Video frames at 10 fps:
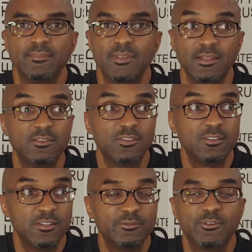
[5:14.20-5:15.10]
It's a
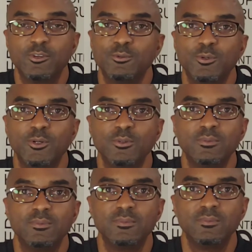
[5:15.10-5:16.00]
difficult road.
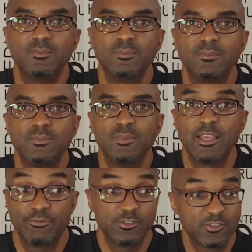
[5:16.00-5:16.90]

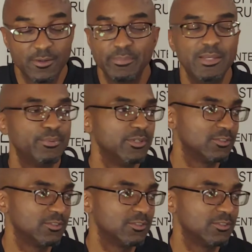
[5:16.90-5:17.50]
And for some people,